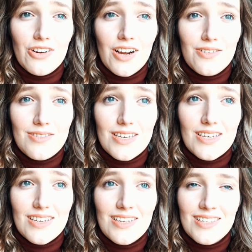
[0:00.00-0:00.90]

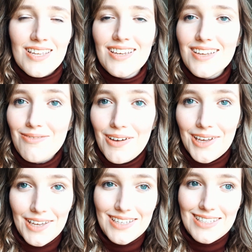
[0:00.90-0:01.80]
trousers
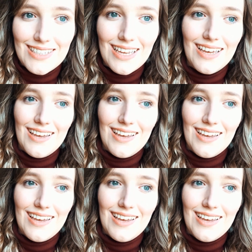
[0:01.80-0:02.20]
because